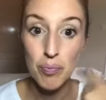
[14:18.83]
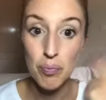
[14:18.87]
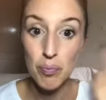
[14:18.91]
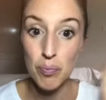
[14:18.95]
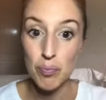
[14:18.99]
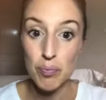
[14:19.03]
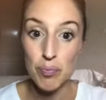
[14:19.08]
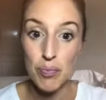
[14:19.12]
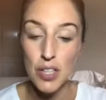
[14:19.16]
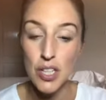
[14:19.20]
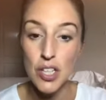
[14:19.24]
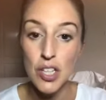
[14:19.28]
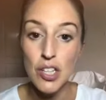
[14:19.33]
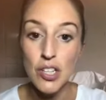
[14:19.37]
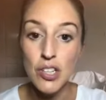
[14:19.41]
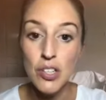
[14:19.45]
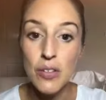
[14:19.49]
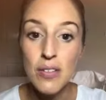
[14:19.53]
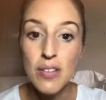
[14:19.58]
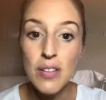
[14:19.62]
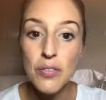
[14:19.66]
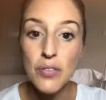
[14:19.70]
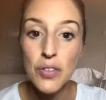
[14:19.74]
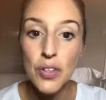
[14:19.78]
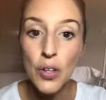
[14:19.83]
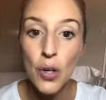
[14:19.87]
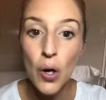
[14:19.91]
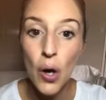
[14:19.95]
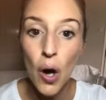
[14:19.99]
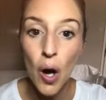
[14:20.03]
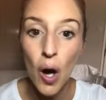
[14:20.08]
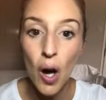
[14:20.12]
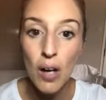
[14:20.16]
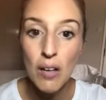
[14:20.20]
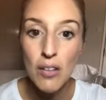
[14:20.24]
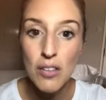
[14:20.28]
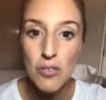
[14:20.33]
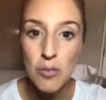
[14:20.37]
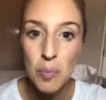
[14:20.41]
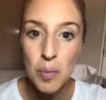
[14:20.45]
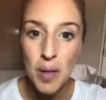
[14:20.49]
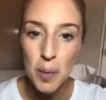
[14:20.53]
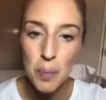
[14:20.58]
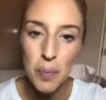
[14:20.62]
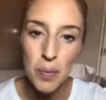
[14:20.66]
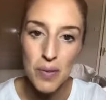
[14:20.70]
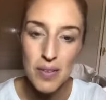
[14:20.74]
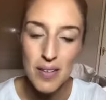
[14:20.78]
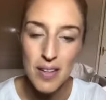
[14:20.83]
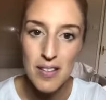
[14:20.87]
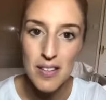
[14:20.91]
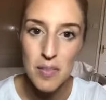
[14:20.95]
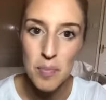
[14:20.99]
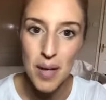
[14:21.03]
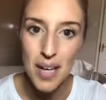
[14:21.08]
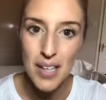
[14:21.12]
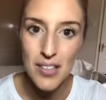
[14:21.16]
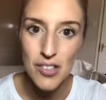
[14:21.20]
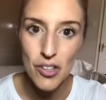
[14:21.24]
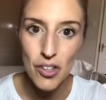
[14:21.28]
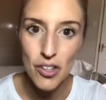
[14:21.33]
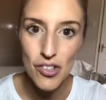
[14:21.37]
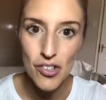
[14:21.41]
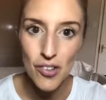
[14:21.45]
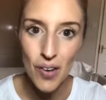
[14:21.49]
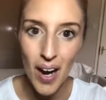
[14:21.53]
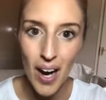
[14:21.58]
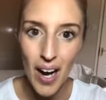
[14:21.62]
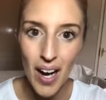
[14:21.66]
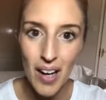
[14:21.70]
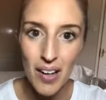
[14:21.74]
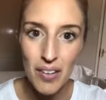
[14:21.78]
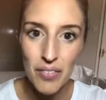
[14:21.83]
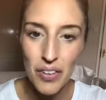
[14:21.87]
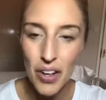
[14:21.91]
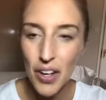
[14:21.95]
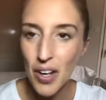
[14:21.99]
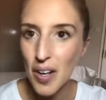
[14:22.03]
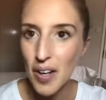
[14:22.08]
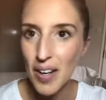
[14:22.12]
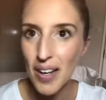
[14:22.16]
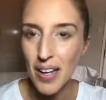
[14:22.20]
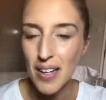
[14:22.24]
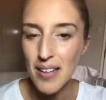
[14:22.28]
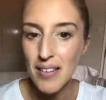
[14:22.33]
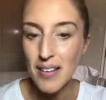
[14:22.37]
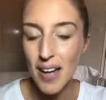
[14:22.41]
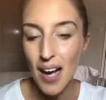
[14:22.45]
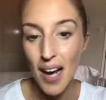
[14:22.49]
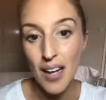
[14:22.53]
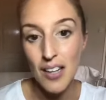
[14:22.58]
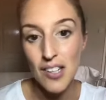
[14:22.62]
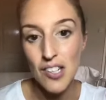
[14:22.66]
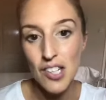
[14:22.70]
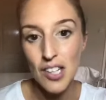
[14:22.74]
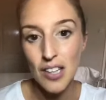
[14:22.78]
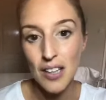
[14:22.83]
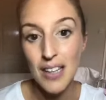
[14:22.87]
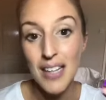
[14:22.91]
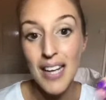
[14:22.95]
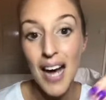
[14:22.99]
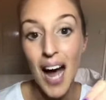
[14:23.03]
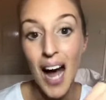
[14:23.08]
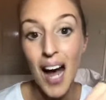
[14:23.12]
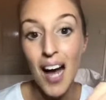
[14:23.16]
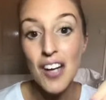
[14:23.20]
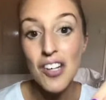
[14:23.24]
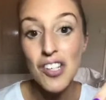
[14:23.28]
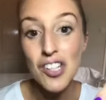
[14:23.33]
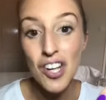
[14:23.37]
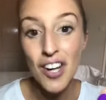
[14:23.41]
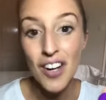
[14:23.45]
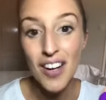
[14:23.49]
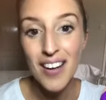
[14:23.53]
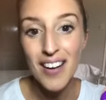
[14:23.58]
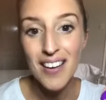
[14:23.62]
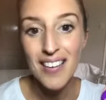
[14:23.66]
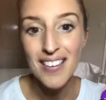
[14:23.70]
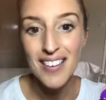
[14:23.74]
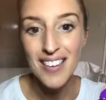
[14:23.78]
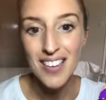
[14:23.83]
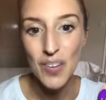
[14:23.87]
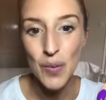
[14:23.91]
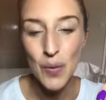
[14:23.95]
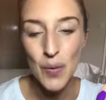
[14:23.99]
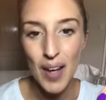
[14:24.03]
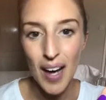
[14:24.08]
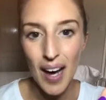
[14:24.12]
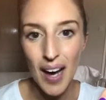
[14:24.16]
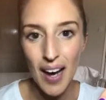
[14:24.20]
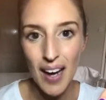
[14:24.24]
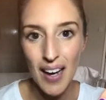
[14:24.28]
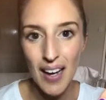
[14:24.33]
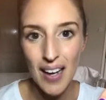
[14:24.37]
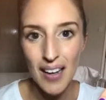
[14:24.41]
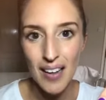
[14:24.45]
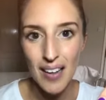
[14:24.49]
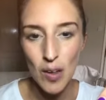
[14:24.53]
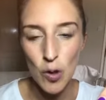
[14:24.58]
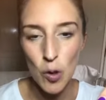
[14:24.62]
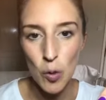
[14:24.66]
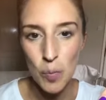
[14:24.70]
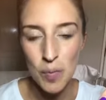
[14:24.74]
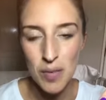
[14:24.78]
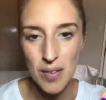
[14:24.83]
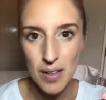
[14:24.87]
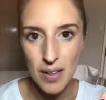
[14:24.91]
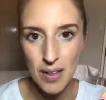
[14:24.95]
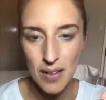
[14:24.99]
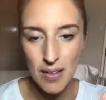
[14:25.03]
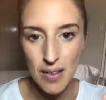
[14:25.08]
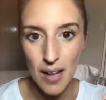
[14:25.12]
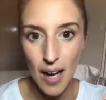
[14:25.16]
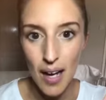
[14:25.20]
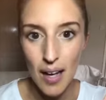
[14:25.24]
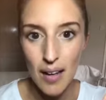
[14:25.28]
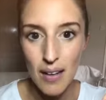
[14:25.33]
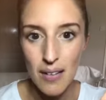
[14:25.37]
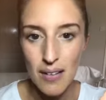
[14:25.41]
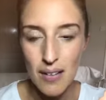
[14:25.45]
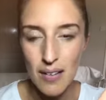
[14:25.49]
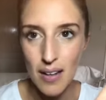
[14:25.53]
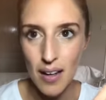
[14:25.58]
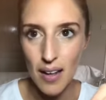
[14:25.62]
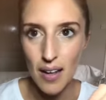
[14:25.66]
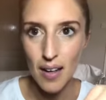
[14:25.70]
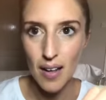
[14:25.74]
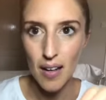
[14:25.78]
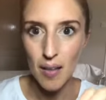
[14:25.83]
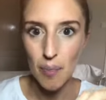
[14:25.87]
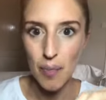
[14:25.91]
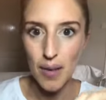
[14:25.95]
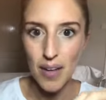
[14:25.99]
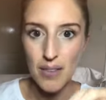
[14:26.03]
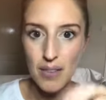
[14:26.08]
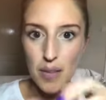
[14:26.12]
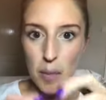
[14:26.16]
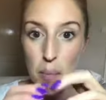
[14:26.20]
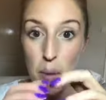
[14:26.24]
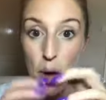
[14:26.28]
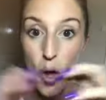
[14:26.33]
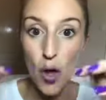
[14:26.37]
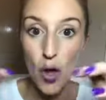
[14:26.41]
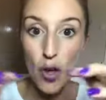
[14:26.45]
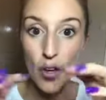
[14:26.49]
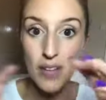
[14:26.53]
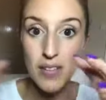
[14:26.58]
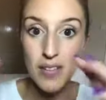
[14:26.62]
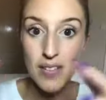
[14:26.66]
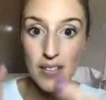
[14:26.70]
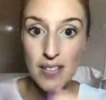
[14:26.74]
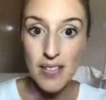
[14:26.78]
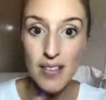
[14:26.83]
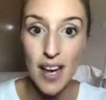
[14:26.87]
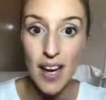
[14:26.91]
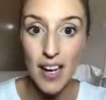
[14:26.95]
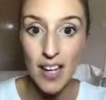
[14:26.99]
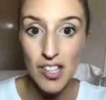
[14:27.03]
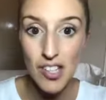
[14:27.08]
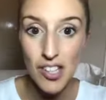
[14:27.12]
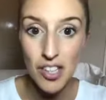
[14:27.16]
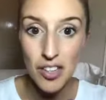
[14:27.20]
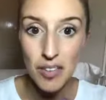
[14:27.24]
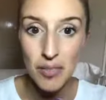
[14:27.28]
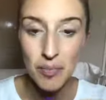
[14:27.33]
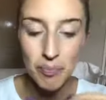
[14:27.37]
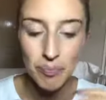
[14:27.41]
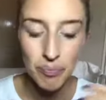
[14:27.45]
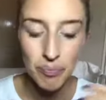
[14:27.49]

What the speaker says: You can use it for your car. Some people said to me, I don't drive. It's actually cash that you get, and it comes in as in the perks section.